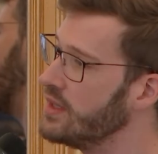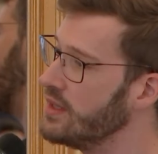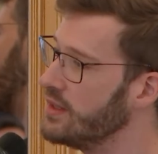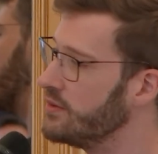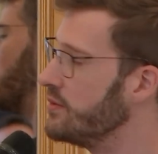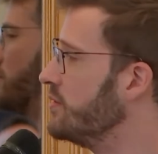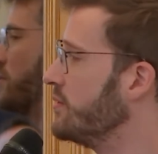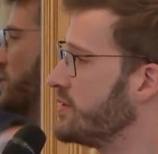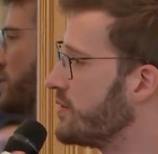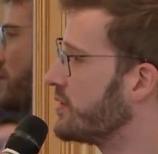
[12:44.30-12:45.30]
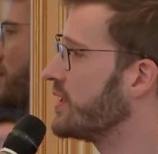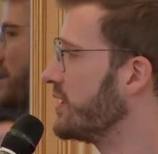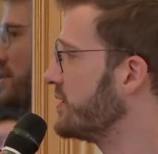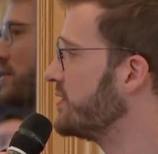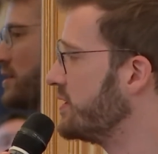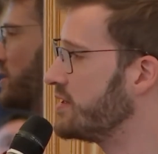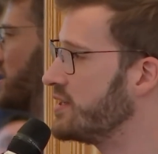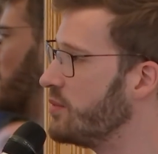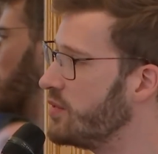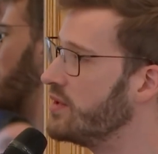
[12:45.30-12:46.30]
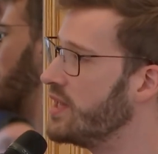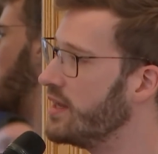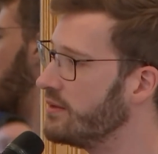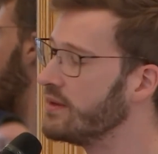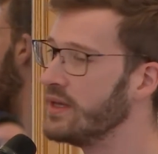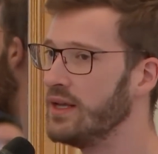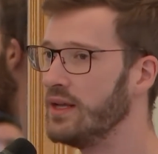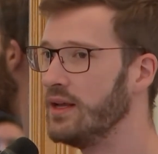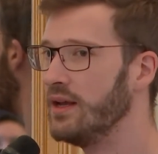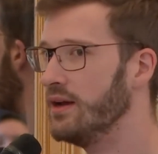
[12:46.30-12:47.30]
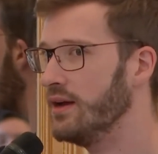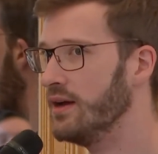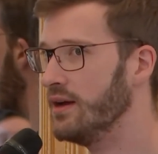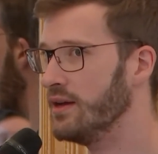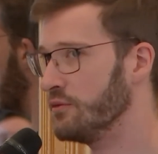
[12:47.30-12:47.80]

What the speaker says: and so StarkX is an example of that, and